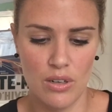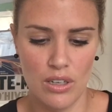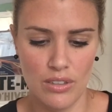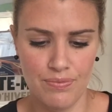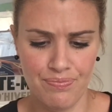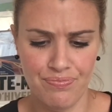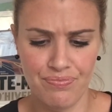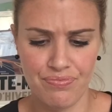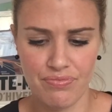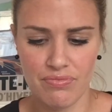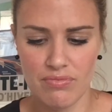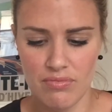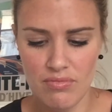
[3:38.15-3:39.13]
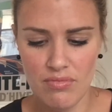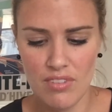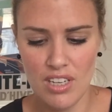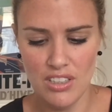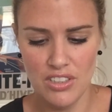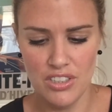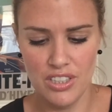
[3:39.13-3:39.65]
I'll
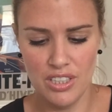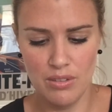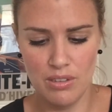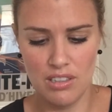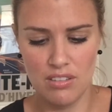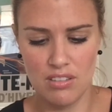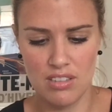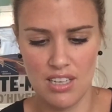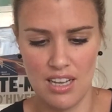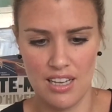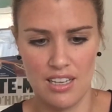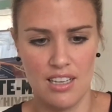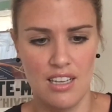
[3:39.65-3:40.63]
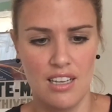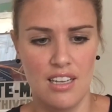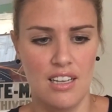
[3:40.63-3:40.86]
show you what it looks like